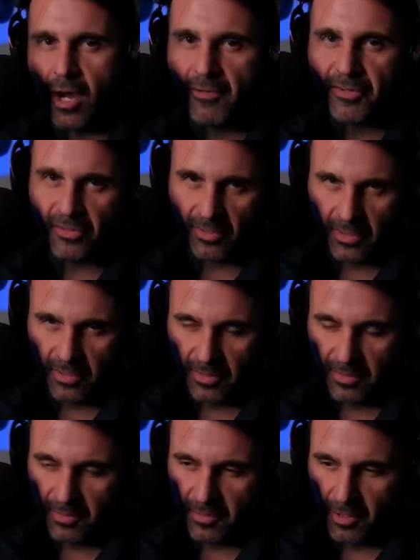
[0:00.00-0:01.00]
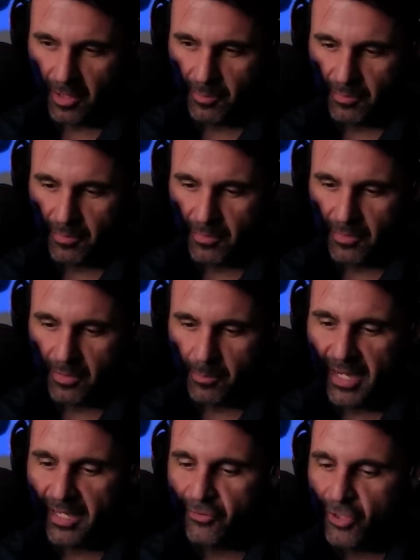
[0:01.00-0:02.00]
obviously the
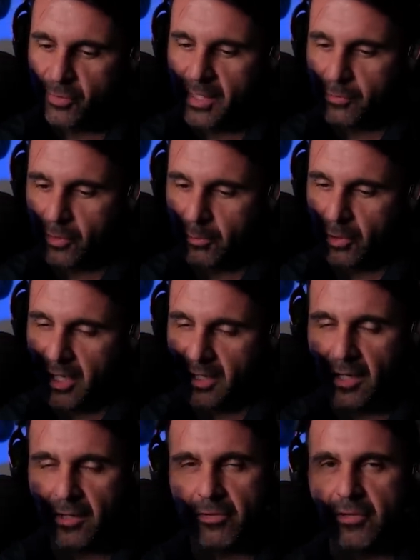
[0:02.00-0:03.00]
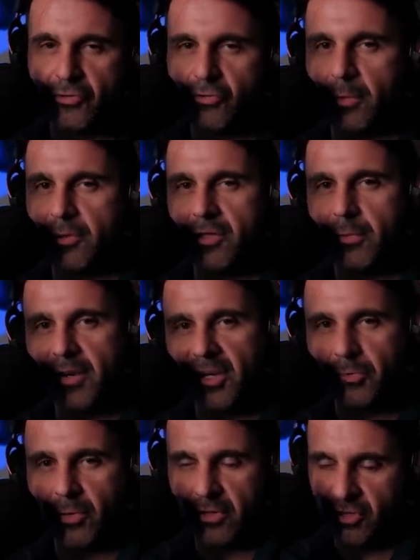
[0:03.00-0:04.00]
main two people I'm looking at are the drummer and the
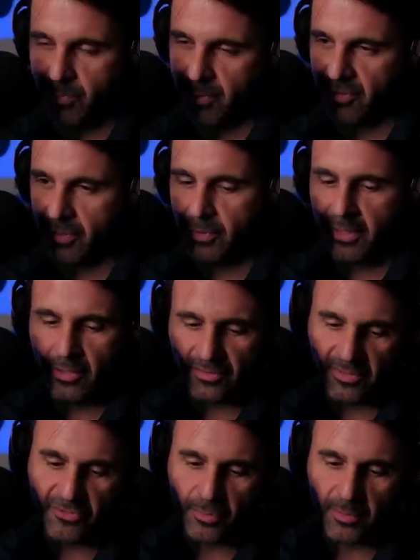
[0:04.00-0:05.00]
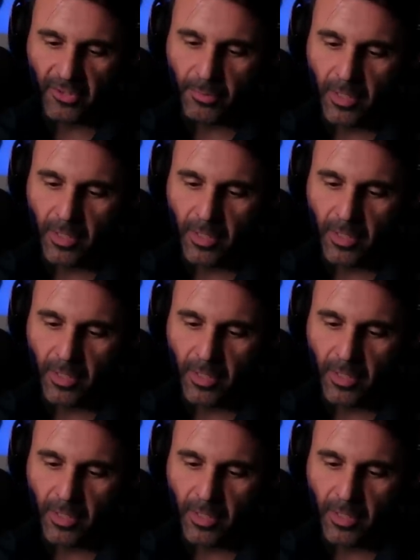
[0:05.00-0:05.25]
bass player, just because I play those instruments.